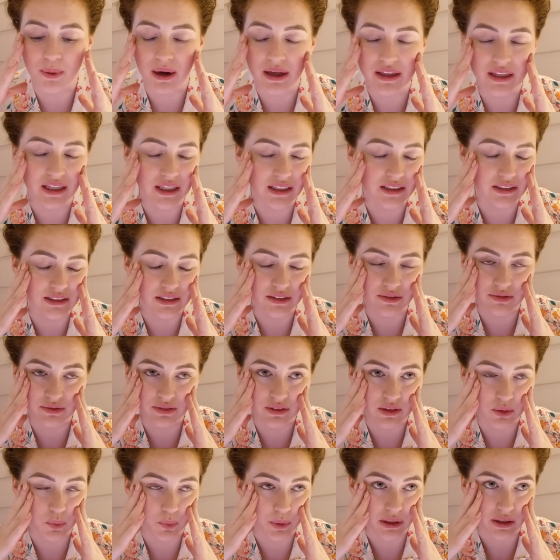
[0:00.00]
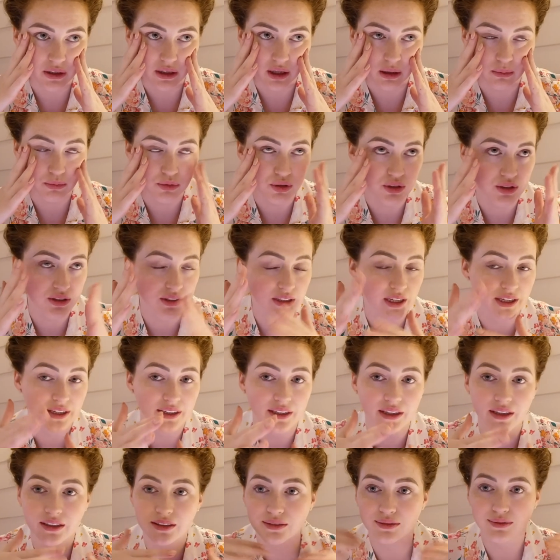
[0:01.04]
by the end of the week, I'm just like,
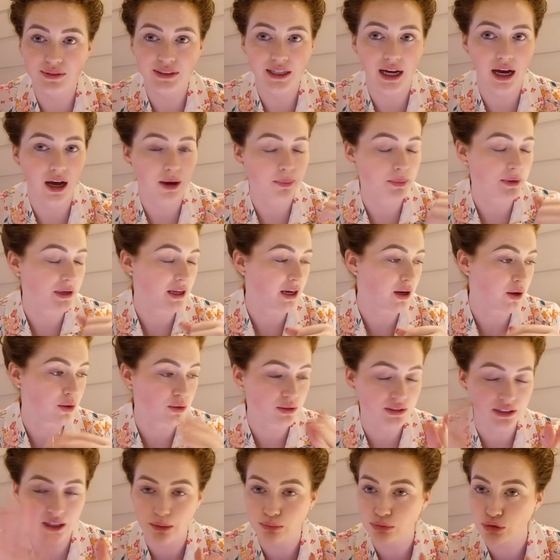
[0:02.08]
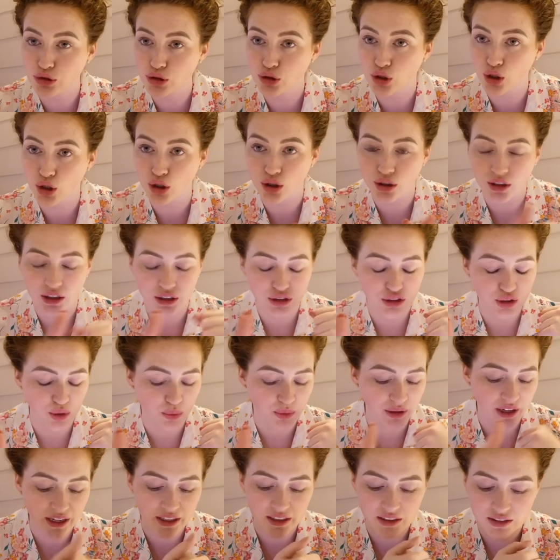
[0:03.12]
tapping out, I'm done, I don't
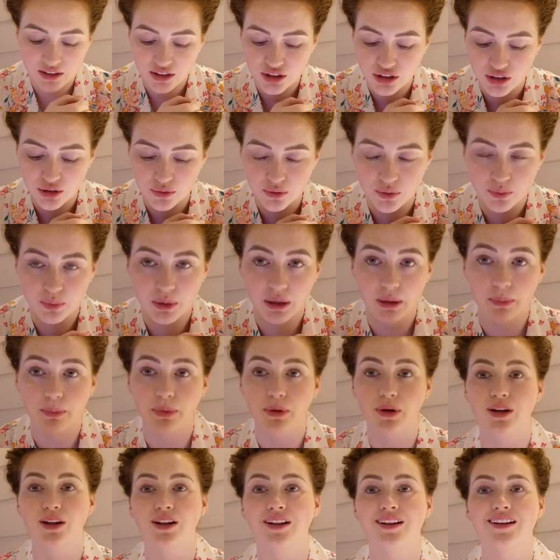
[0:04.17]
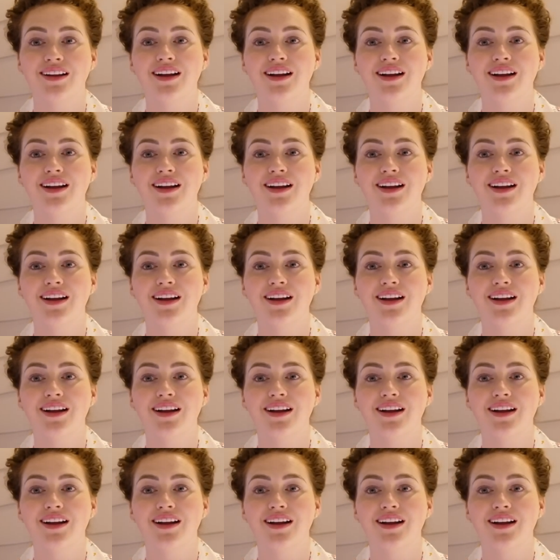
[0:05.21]
want anything to do with people.